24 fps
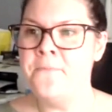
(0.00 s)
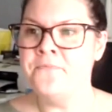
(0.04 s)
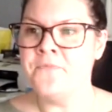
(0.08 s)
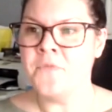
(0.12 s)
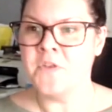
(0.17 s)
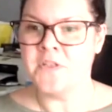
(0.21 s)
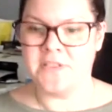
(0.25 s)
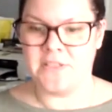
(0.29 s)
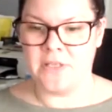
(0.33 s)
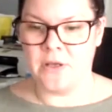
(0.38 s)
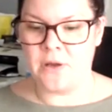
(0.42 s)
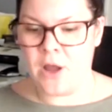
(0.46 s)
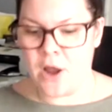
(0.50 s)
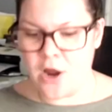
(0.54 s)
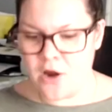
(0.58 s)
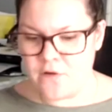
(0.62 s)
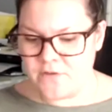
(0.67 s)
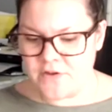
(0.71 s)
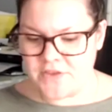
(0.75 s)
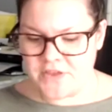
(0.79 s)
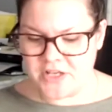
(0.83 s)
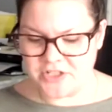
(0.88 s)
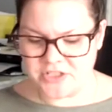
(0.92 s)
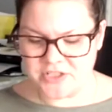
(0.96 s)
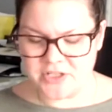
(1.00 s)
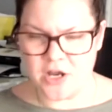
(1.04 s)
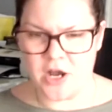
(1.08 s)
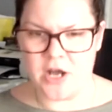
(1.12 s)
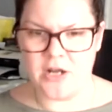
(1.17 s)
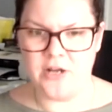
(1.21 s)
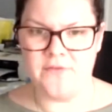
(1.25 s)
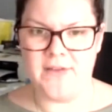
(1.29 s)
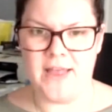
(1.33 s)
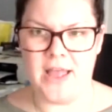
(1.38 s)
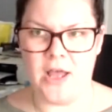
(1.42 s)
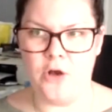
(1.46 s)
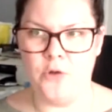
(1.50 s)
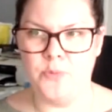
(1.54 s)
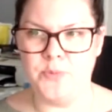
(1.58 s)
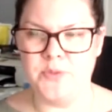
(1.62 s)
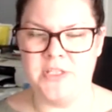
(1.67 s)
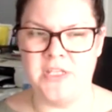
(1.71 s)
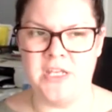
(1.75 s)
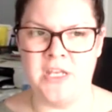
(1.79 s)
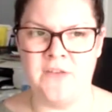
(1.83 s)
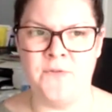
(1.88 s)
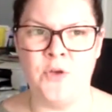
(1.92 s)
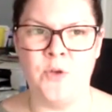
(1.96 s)
So hopefully that just kind of helps
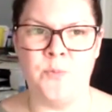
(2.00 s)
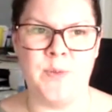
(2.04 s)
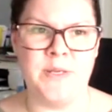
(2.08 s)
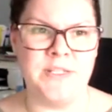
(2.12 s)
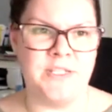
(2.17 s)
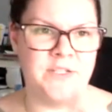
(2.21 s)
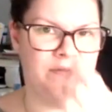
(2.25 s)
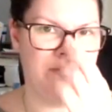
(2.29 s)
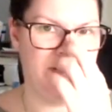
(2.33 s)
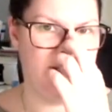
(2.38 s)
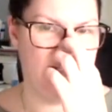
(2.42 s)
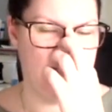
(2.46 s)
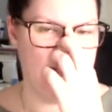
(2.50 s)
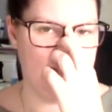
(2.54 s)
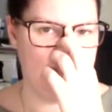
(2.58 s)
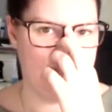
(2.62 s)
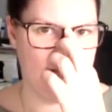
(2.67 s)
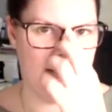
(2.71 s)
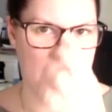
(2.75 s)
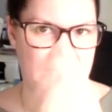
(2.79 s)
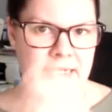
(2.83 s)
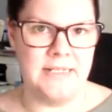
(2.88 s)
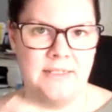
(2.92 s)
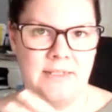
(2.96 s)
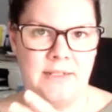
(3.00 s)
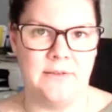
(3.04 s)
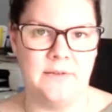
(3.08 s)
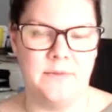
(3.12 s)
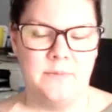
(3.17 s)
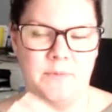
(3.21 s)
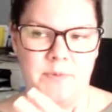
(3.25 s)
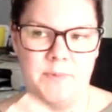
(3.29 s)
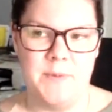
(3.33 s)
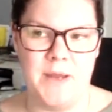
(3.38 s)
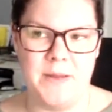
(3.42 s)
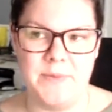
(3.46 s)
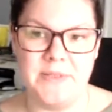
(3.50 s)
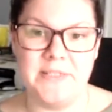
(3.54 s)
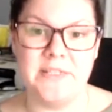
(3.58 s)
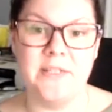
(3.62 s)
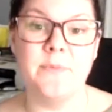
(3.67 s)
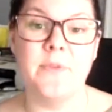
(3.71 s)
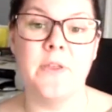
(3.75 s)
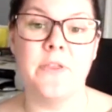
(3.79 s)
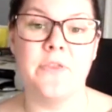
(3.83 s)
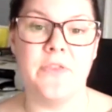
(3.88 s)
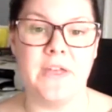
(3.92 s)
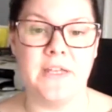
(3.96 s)
give you a bit of an insight into maybe some
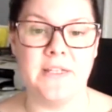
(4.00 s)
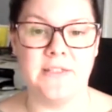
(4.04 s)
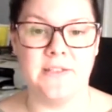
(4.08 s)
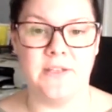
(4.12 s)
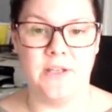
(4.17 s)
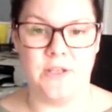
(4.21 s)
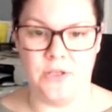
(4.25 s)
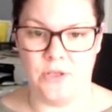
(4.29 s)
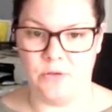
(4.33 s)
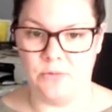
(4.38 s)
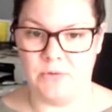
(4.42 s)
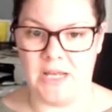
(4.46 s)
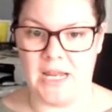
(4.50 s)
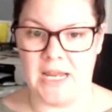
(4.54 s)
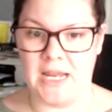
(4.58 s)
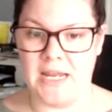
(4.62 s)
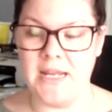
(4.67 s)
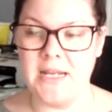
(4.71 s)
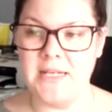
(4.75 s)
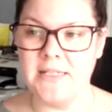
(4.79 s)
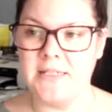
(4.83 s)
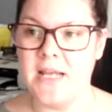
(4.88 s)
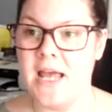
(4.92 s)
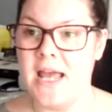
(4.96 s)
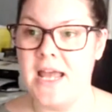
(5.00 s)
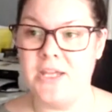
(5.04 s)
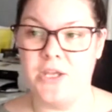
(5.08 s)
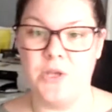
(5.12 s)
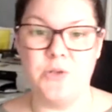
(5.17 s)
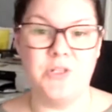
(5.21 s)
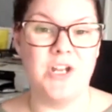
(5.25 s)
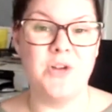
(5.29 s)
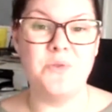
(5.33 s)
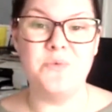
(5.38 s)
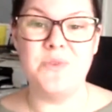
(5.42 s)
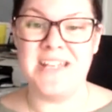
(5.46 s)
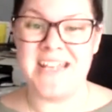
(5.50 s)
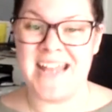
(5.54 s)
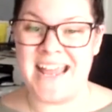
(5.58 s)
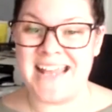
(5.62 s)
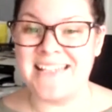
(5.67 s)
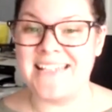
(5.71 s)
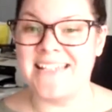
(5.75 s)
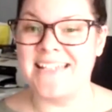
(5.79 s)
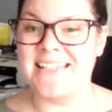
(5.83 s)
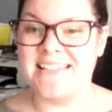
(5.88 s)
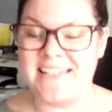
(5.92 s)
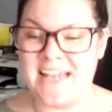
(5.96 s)
of the things that you need. You don't
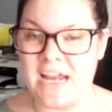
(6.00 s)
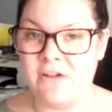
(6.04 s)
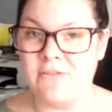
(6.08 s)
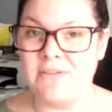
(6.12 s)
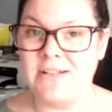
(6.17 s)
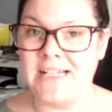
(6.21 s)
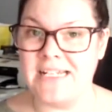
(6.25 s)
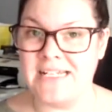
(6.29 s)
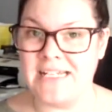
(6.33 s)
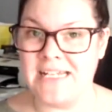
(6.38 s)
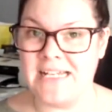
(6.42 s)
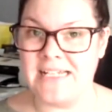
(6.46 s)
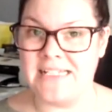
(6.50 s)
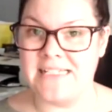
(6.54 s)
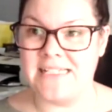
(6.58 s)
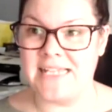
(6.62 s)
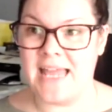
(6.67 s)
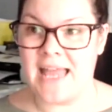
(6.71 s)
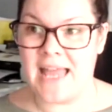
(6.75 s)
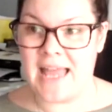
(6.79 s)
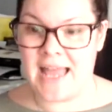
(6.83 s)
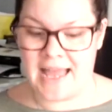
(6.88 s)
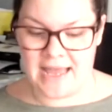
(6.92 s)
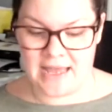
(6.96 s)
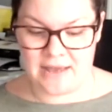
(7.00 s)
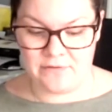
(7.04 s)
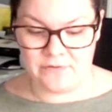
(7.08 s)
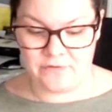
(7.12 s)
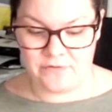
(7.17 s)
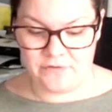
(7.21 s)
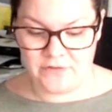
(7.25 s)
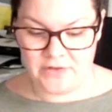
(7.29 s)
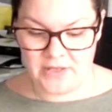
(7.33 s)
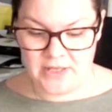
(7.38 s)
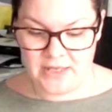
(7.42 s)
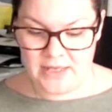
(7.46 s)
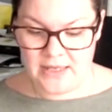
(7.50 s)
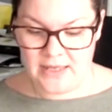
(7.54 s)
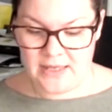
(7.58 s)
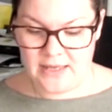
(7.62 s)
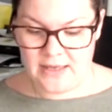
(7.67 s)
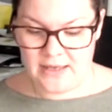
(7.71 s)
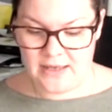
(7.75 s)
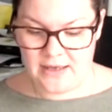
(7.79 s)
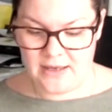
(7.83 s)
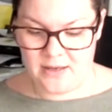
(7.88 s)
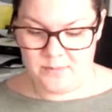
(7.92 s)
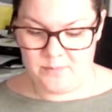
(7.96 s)
necessarily need to have
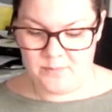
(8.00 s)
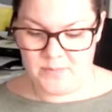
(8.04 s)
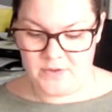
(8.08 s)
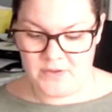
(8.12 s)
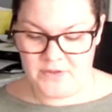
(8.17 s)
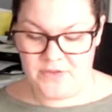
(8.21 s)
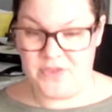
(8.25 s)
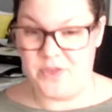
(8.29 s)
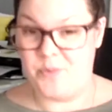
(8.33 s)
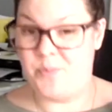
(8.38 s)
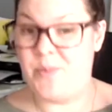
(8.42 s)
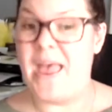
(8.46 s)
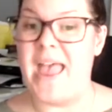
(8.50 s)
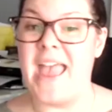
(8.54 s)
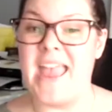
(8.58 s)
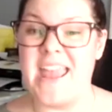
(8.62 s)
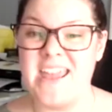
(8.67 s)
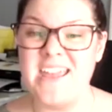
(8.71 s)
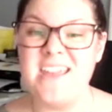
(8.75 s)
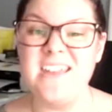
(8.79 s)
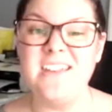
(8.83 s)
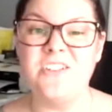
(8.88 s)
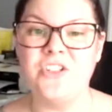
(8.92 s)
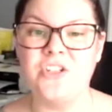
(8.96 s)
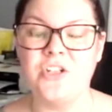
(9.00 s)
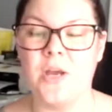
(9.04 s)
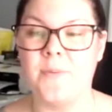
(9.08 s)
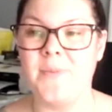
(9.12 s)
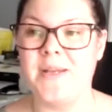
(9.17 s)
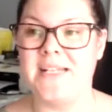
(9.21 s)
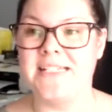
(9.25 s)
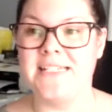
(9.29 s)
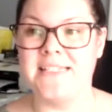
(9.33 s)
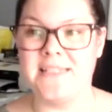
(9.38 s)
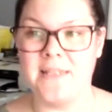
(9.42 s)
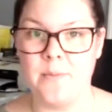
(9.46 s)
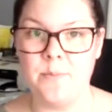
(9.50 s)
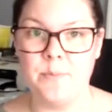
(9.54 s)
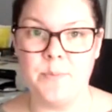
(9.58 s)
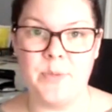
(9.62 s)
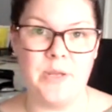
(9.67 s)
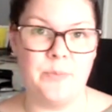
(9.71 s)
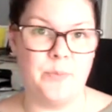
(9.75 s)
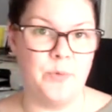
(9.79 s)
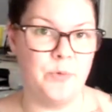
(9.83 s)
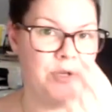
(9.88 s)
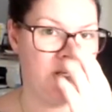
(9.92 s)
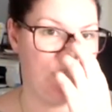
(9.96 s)
the page. I mean, some
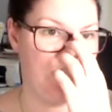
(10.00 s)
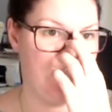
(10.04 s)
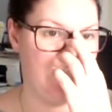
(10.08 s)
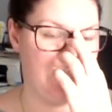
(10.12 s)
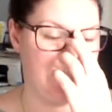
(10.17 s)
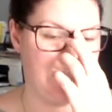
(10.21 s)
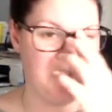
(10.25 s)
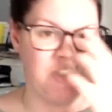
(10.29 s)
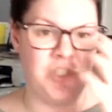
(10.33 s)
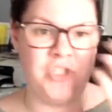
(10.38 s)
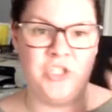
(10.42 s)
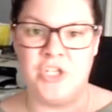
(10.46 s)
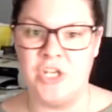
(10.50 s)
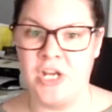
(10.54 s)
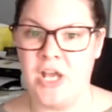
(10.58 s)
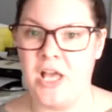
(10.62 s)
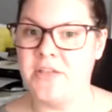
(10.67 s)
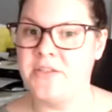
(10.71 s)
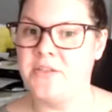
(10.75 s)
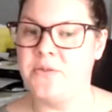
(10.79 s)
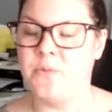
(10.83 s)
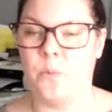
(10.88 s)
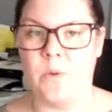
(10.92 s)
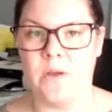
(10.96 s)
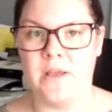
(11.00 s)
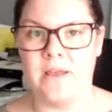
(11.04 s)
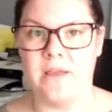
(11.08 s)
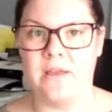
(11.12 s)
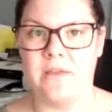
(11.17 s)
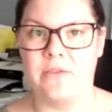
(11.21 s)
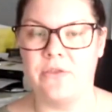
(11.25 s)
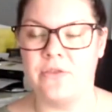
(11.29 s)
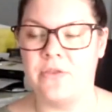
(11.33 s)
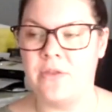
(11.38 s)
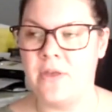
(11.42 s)
people can use it just with